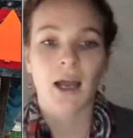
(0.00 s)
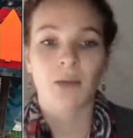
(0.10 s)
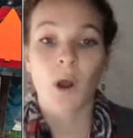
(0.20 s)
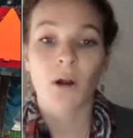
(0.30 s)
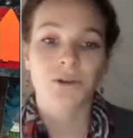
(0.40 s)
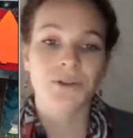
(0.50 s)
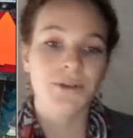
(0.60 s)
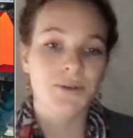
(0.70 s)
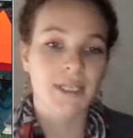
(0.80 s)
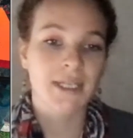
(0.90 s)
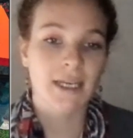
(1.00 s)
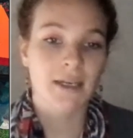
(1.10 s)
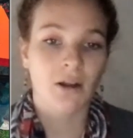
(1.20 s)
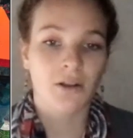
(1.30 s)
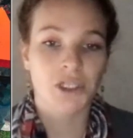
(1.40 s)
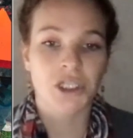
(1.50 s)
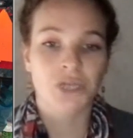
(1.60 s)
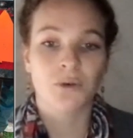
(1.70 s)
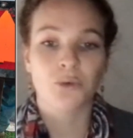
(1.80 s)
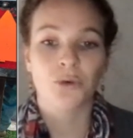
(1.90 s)
while also using technology
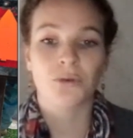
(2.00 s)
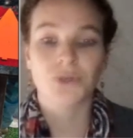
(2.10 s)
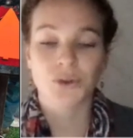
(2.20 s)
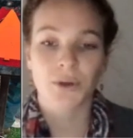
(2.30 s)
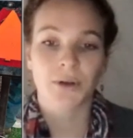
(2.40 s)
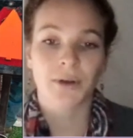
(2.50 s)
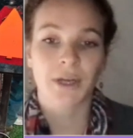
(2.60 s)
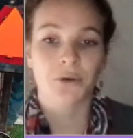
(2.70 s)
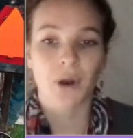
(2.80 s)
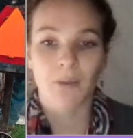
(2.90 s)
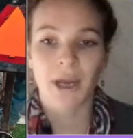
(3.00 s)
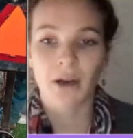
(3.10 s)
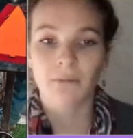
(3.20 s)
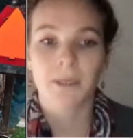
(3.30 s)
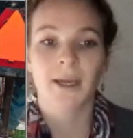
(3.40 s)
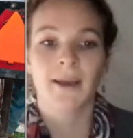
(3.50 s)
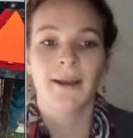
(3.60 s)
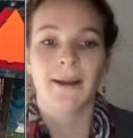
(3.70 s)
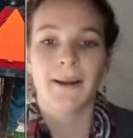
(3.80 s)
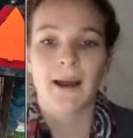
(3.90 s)
to improve soil and crop
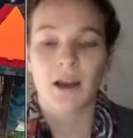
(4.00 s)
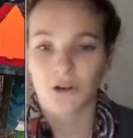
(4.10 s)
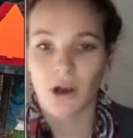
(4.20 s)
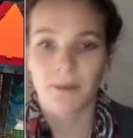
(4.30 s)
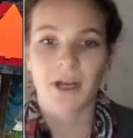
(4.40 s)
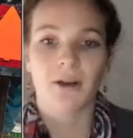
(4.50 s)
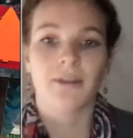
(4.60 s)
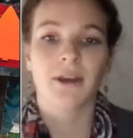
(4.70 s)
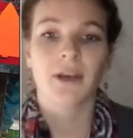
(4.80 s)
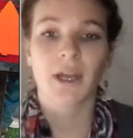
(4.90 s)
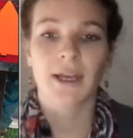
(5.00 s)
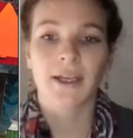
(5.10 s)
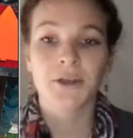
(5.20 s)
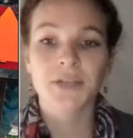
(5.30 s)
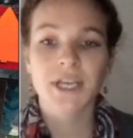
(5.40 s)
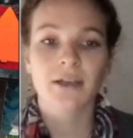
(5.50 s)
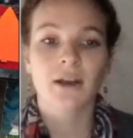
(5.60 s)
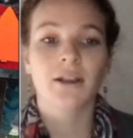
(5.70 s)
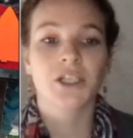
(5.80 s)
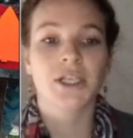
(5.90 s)
health. New
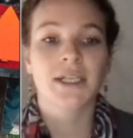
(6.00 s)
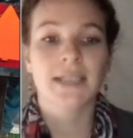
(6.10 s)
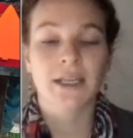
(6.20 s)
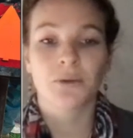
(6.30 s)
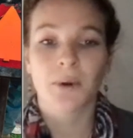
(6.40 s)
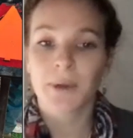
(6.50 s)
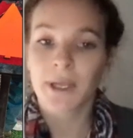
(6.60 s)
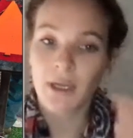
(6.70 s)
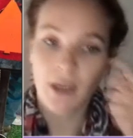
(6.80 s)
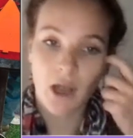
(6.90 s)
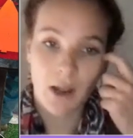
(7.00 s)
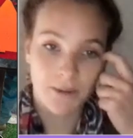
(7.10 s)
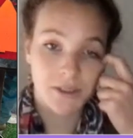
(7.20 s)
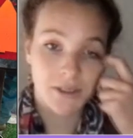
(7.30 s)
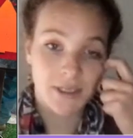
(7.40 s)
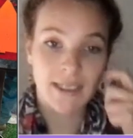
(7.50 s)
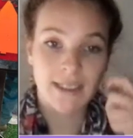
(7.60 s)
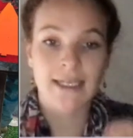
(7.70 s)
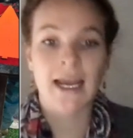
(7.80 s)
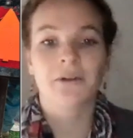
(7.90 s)
technologies and growing
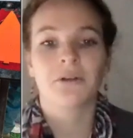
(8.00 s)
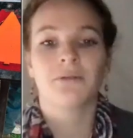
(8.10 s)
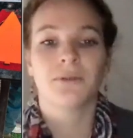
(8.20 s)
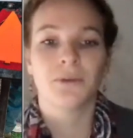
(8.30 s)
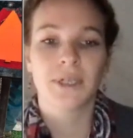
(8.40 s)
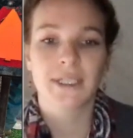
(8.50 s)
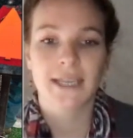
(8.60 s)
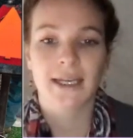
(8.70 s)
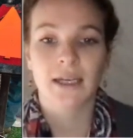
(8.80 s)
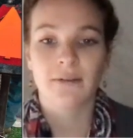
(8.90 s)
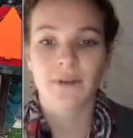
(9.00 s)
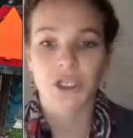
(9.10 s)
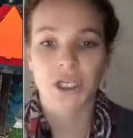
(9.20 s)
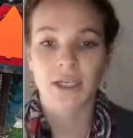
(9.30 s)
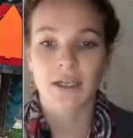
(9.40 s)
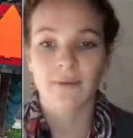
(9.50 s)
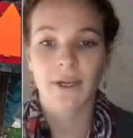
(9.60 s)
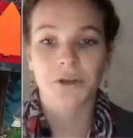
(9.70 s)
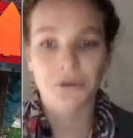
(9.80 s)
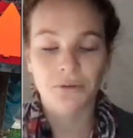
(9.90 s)
opportunities in agri-food tech innovation can
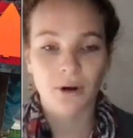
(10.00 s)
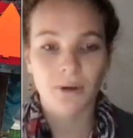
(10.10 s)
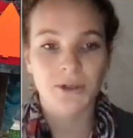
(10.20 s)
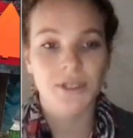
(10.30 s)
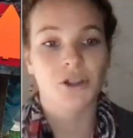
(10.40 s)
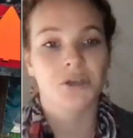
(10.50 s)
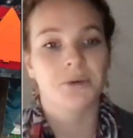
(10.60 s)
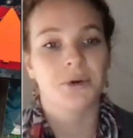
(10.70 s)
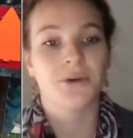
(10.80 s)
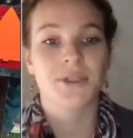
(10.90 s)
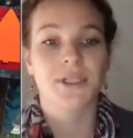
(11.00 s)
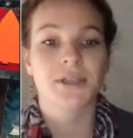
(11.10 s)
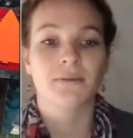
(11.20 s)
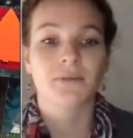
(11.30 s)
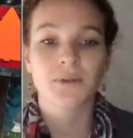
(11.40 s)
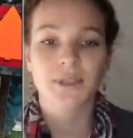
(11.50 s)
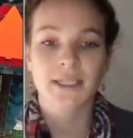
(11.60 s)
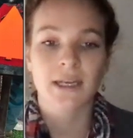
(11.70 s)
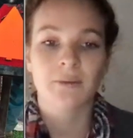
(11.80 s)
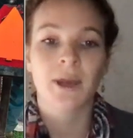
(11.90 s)
invite new farmers and entrepreneurs into the food
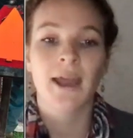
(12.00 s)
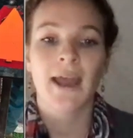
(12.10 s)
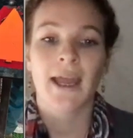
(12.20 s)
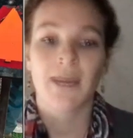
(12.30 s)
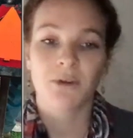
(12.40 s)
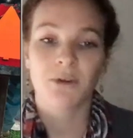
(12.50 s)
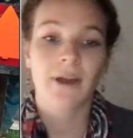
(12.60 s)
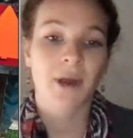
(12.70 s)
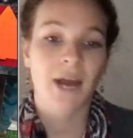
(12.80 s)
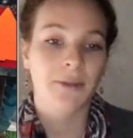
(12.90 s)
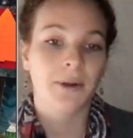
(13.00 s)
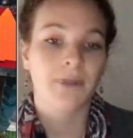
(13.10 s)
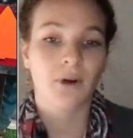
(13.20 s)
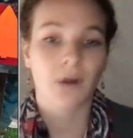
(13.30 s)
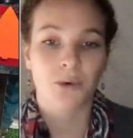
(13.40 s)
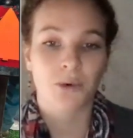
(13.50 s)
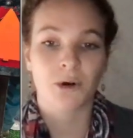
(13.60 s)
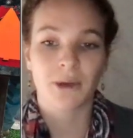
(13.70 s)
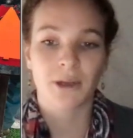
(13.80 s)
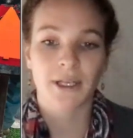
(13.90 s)
system and provide a pathway for upward
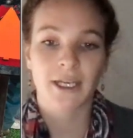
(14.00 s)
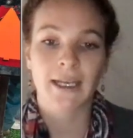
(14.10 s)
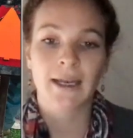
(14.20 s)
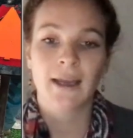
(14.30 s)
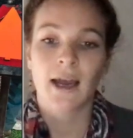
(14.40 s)
mobility.